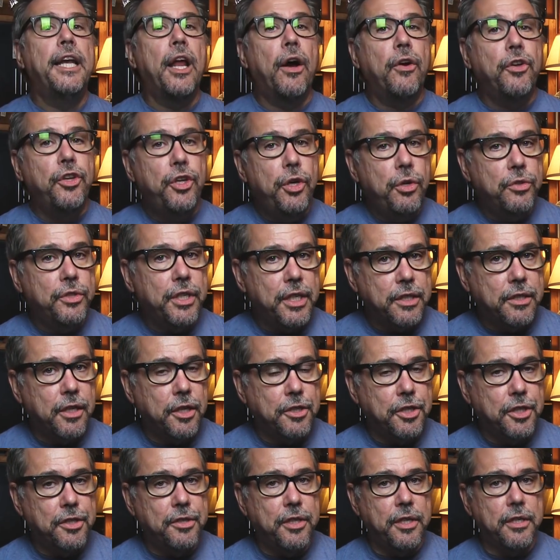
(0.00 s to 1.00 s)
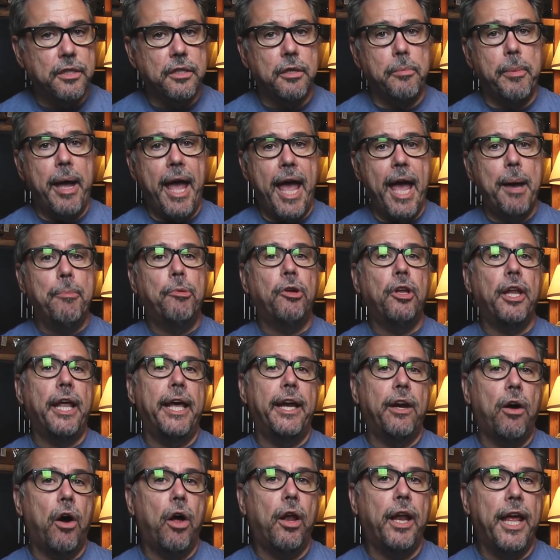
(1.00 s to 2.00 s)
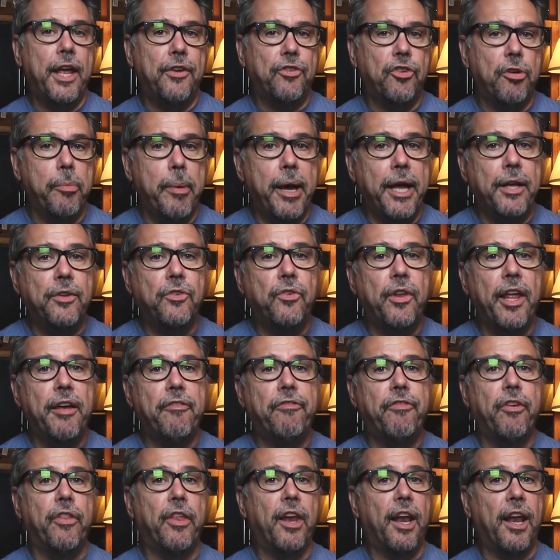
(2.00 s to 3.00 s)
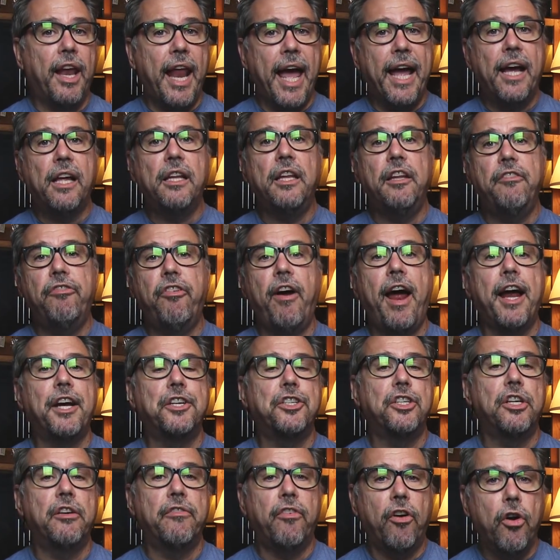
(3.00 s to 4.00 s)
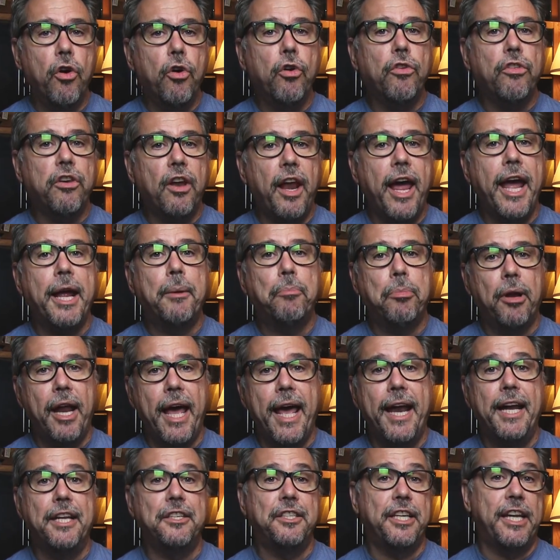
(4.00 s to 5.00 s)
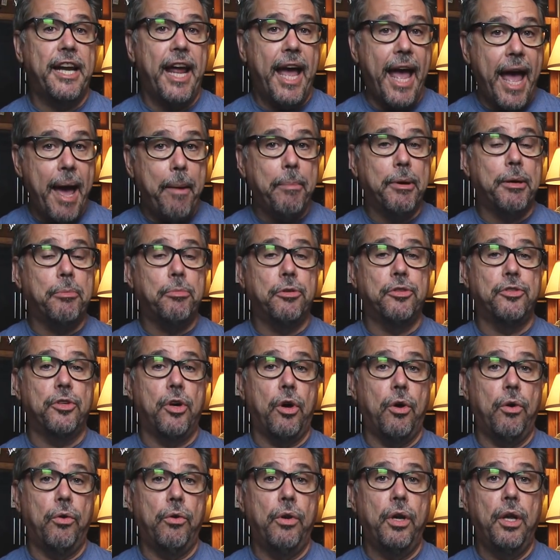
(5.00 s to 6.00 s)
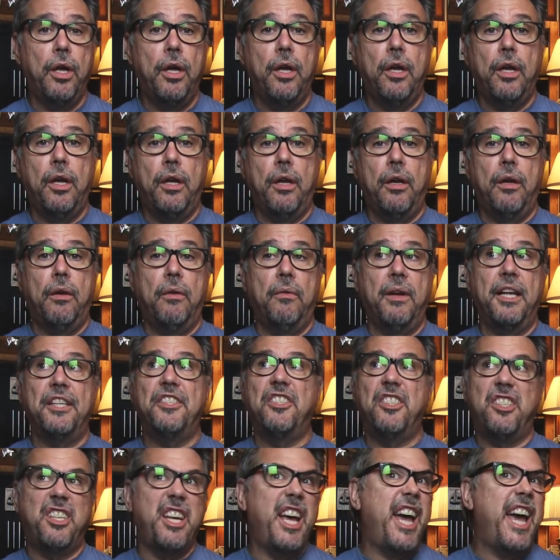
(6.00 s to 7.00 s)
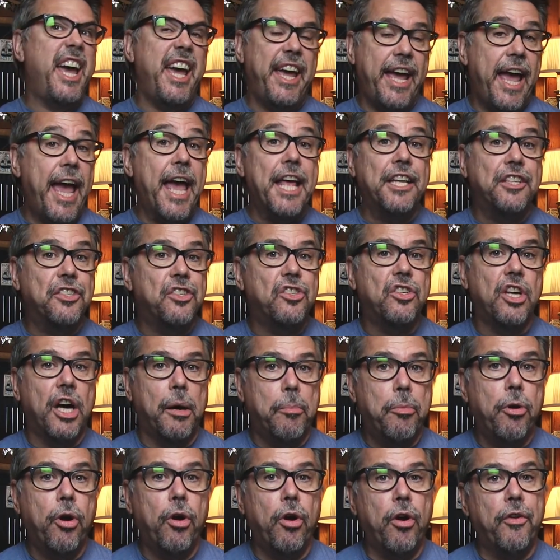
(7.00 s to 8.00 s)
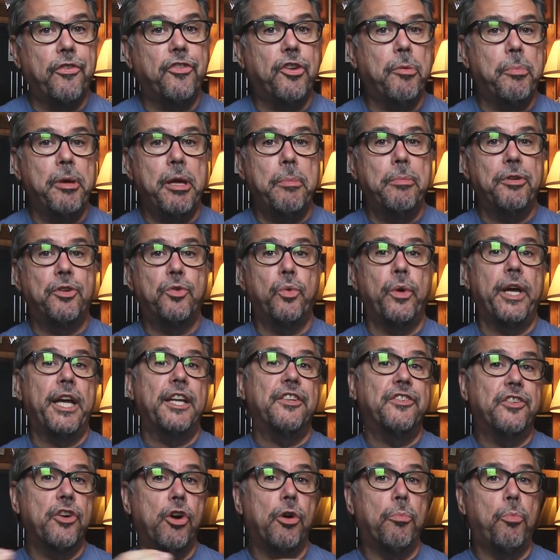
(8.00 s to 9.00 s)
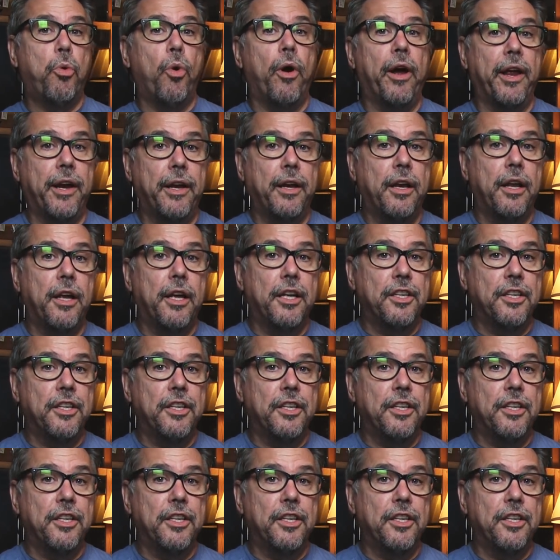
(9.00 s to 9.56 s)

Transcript: Now, using such a system, Hammel et al. estimates that for the likely fraction of Earth like planets in a habitable zone, let's say n sub Earth to be between 0.05